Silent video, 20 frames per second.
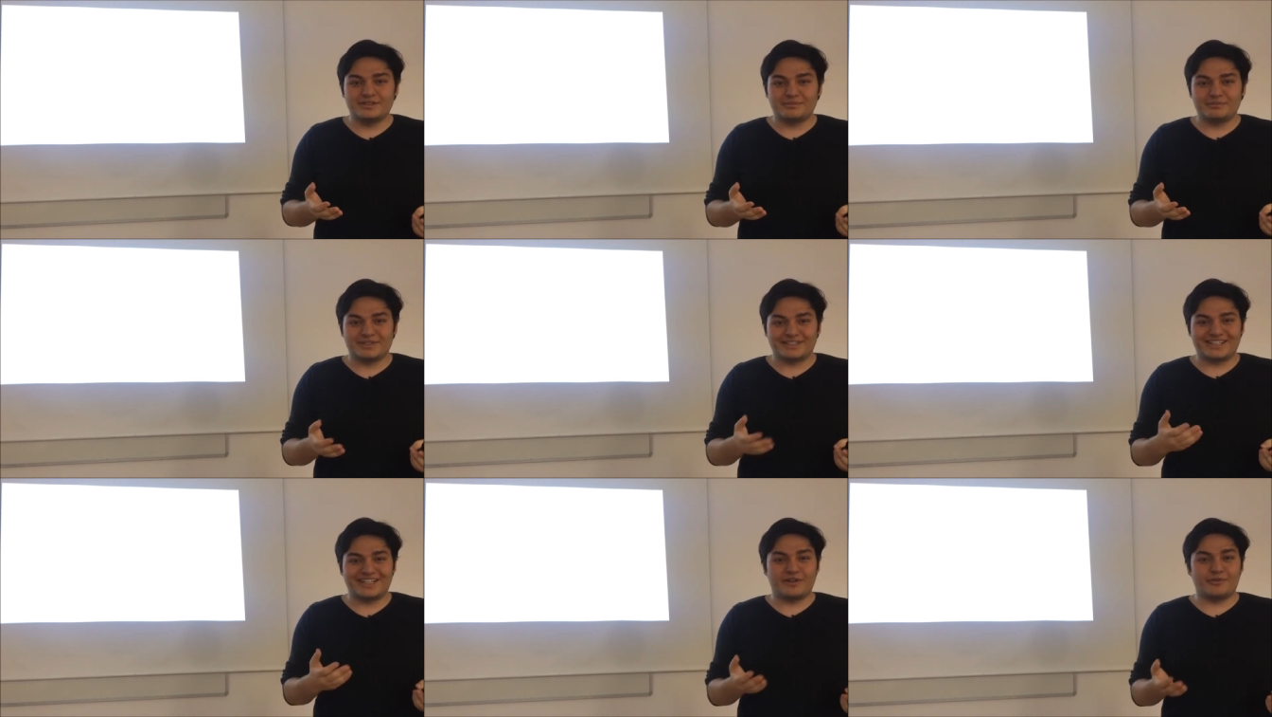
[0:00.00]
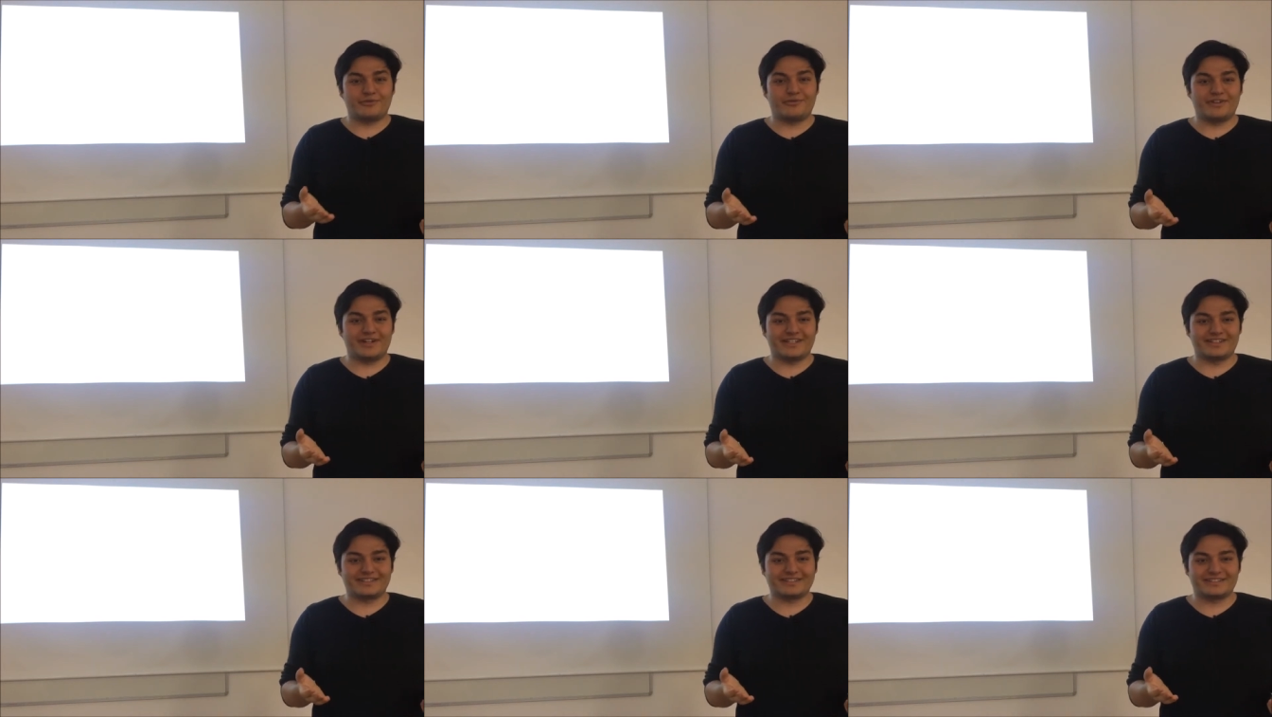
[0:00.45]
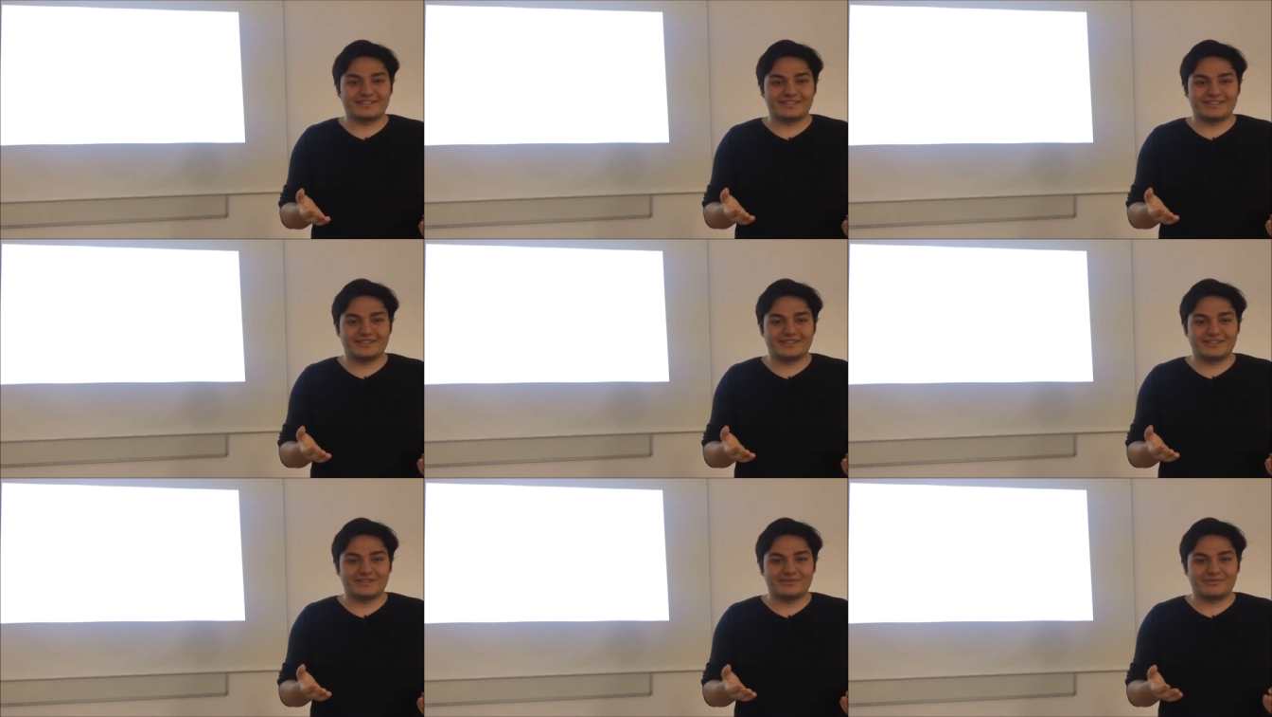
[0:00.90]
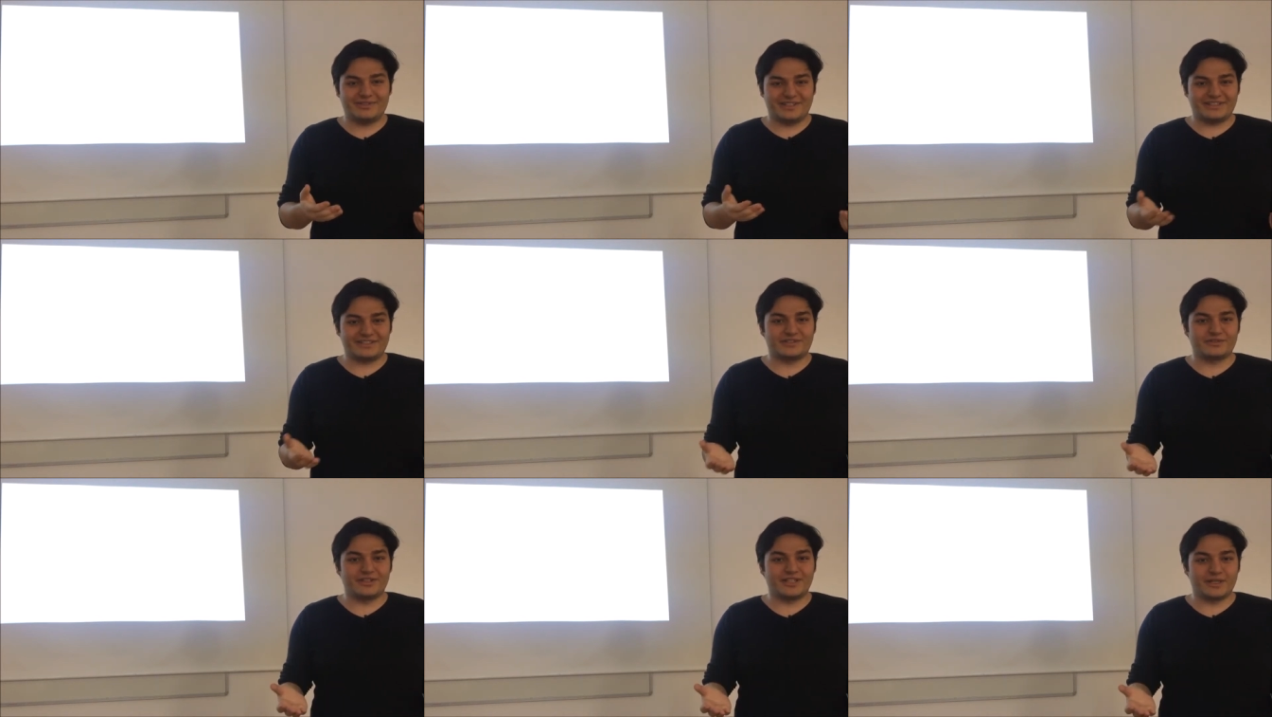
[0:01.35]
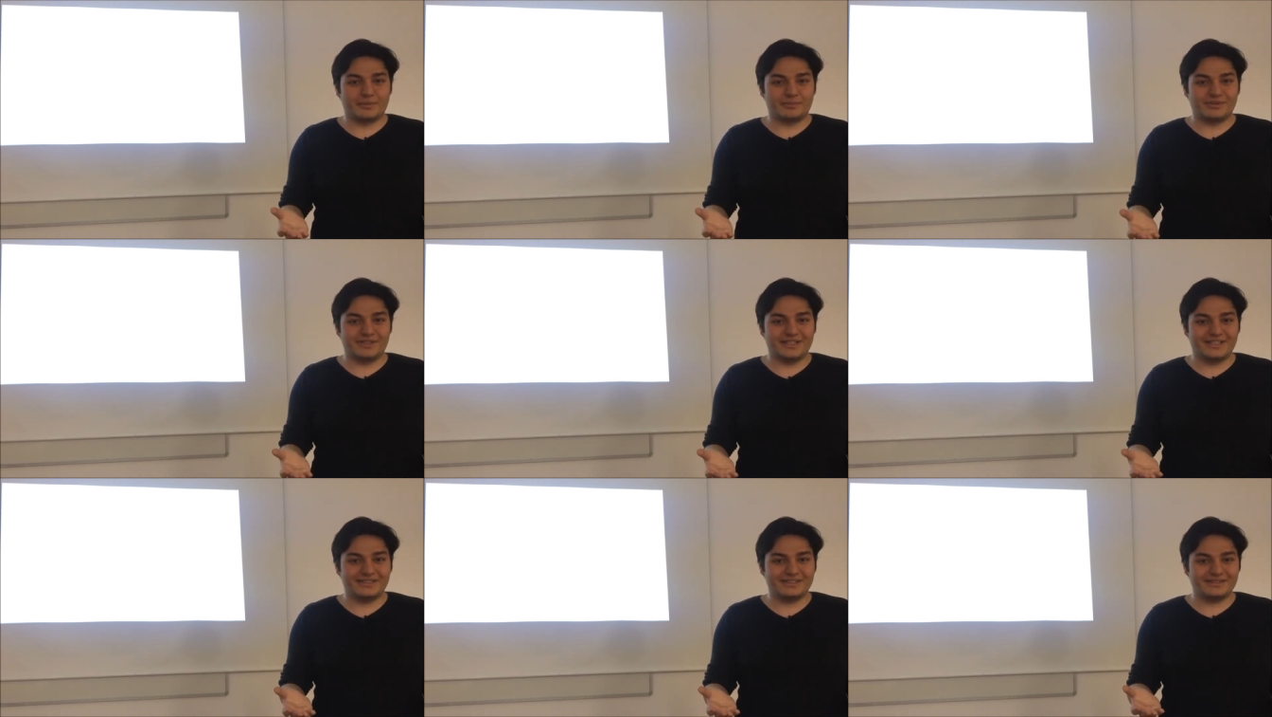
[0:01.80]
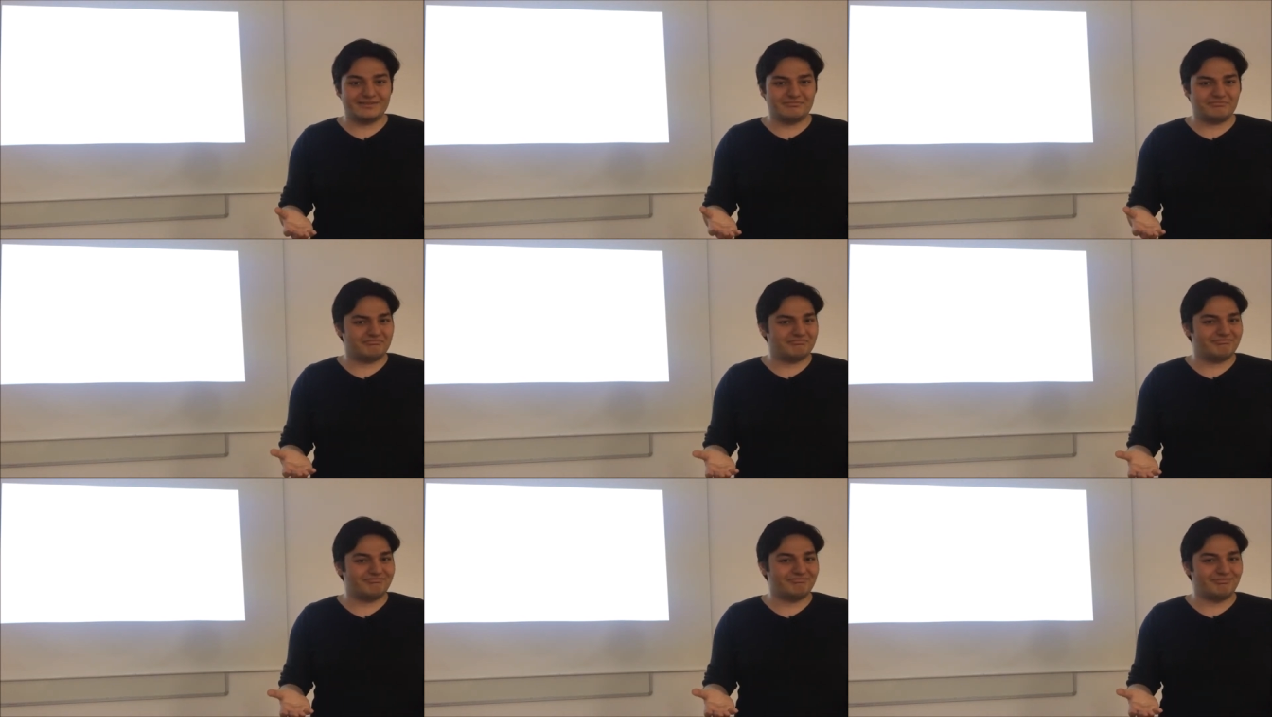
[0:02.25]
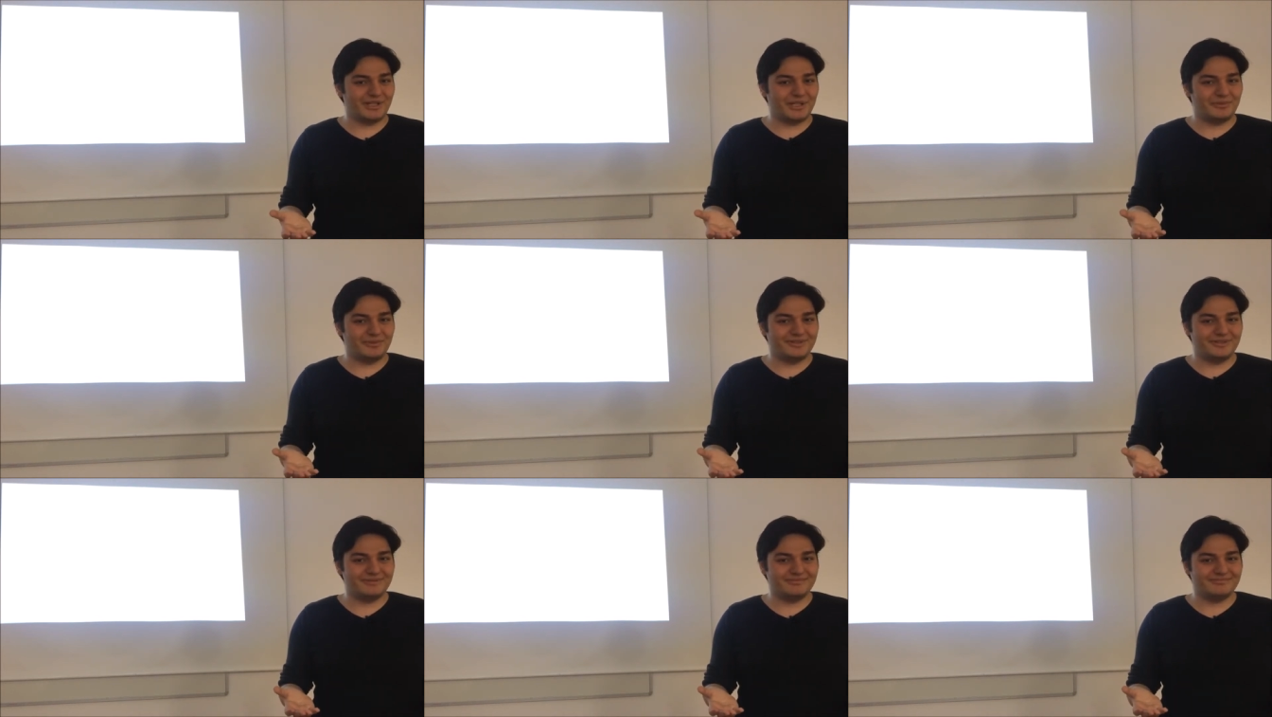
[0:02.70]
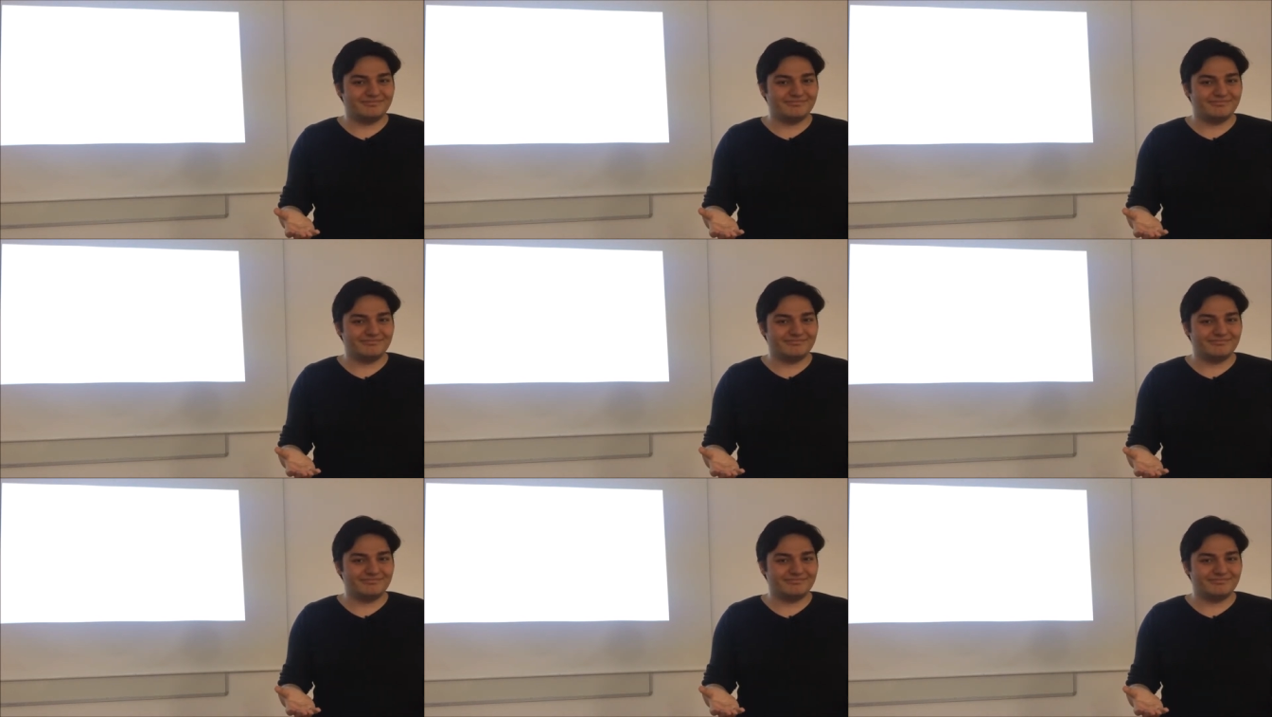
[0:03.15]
But how fast? Faster than a plane, maybe?